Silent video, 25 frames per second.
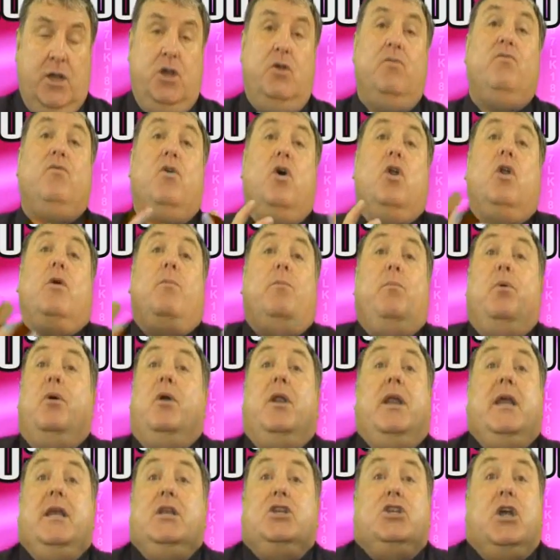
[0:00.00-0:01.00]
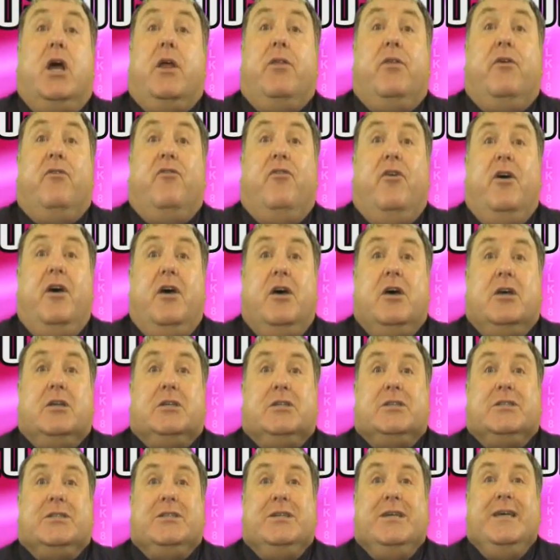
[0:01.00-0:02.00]
you've got to put each other
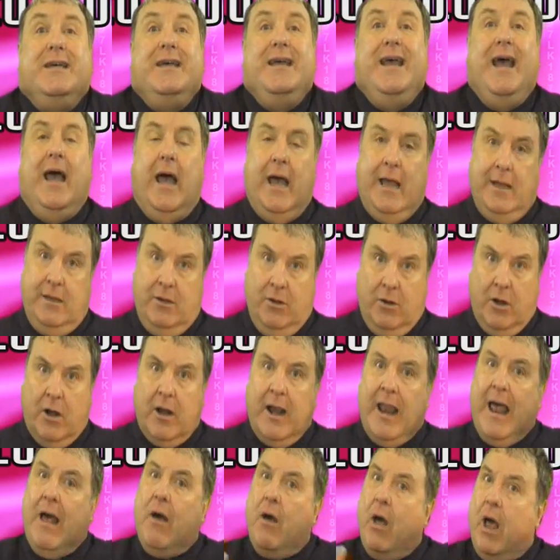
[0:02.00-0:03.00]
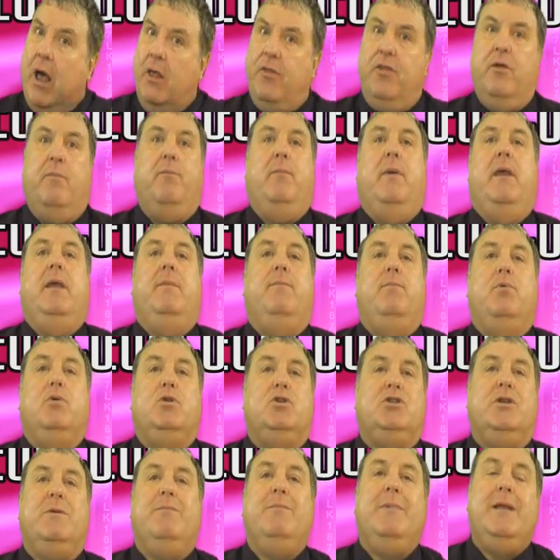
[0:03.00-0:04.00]
first and not allow other people
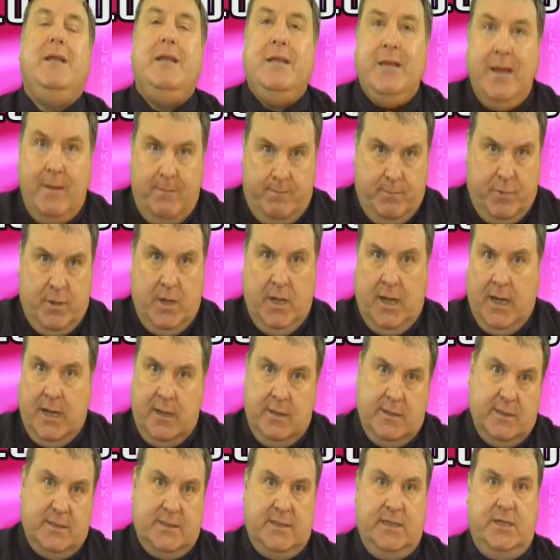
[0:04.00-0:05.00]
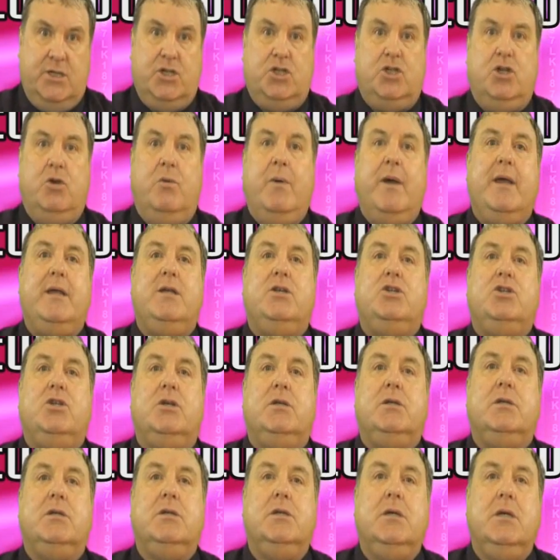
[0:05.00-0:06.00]
to manipulate the
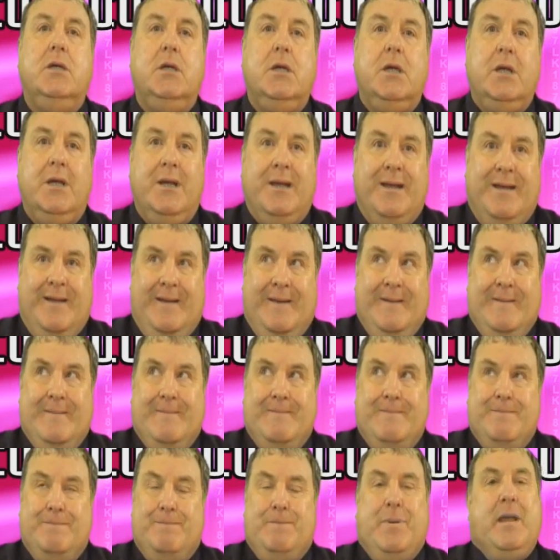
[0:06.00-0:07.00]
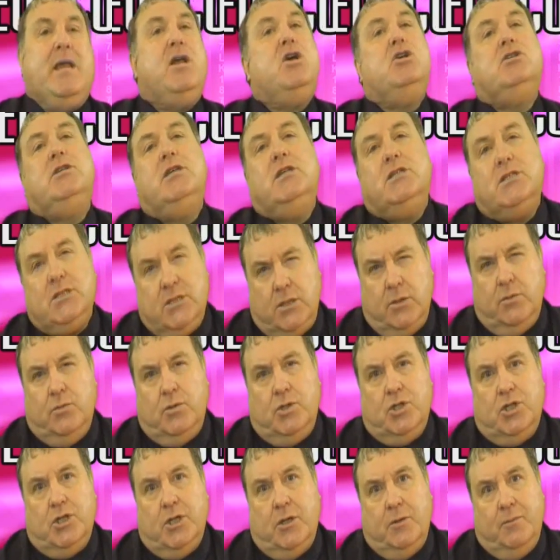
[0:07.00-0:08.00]
situation because it
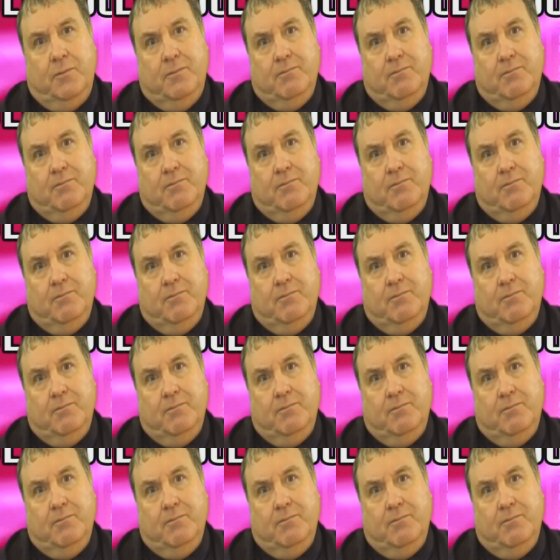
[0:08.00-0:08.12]
suits you.